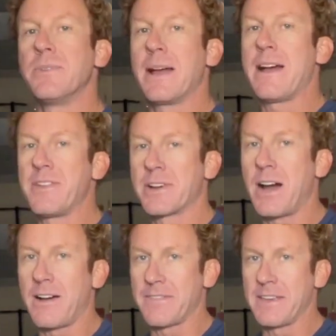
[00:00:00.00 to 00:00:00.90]
you have your
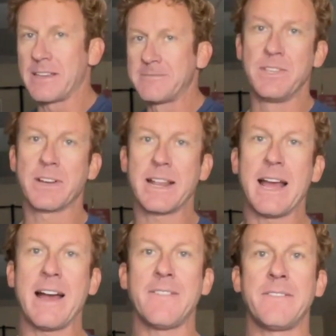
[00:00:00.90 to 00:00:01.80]
coffee, you're gonna
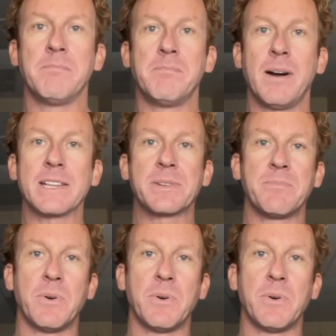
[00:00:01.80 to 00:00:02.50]
have much